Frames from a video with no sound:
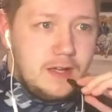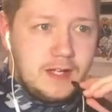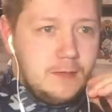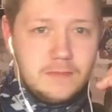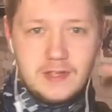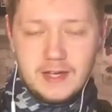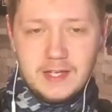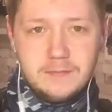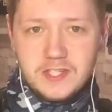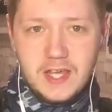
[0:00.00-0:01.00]
I
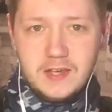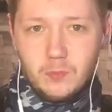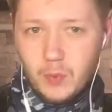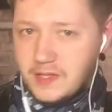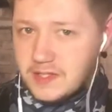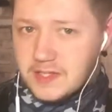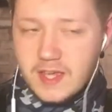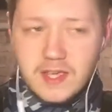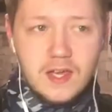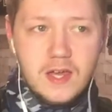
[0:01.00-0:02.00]
keep saying
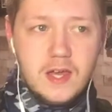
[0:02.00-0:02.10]
Wednesday